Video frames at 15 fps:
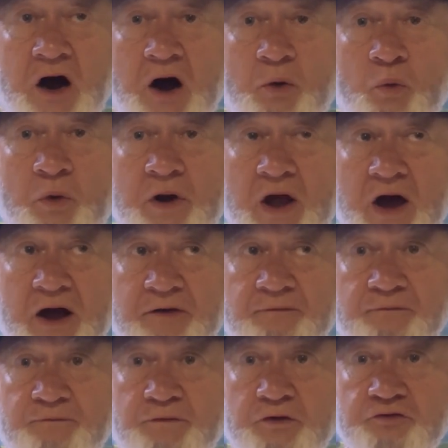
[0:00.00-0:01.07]
When I
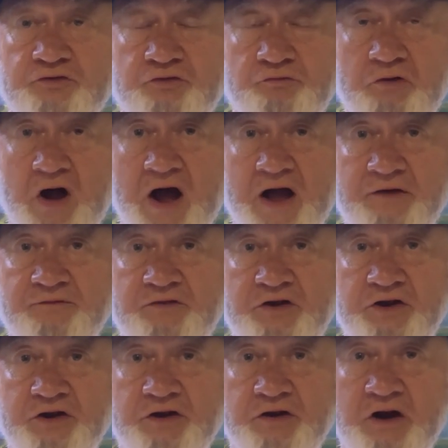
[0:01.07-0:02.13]
first arrived
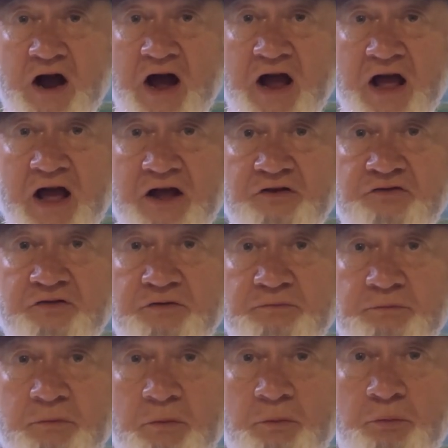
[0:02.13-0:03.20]
here, I had
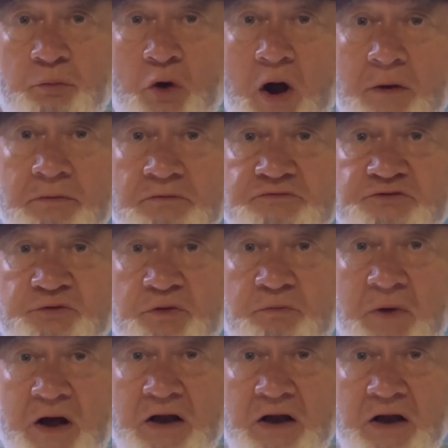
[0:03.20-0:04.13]
some problems with my